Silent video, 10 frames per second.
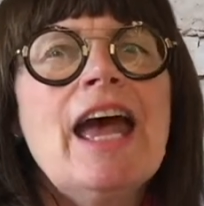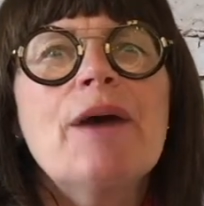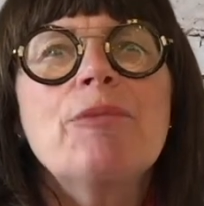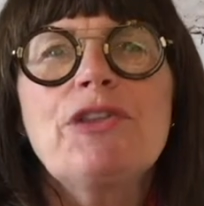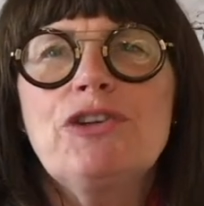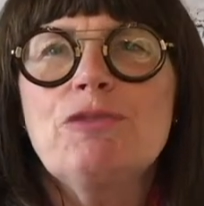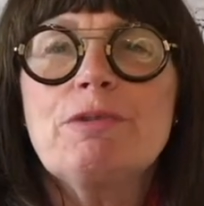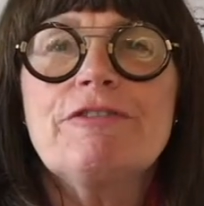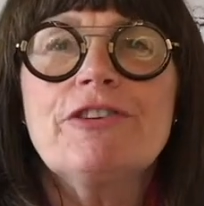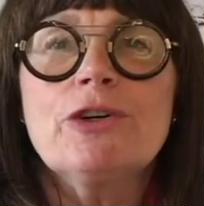and whether you
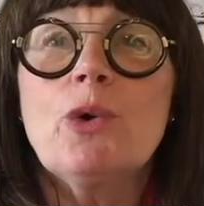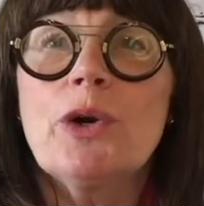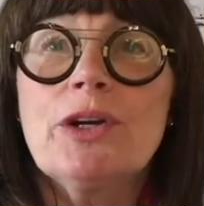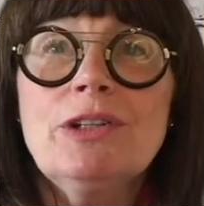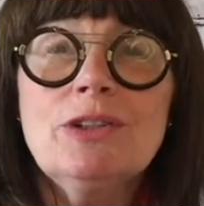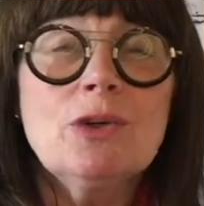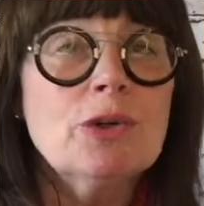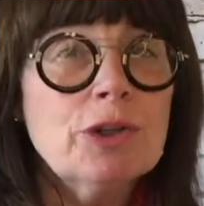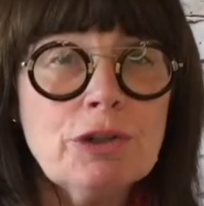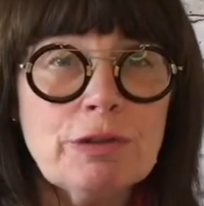prefer oil
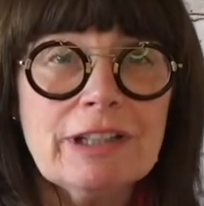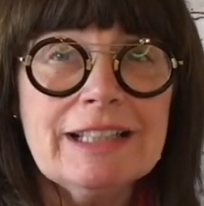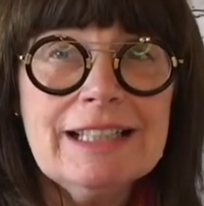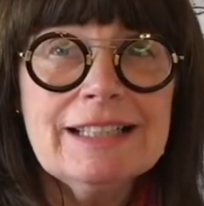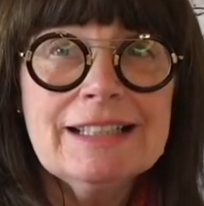or acrylic,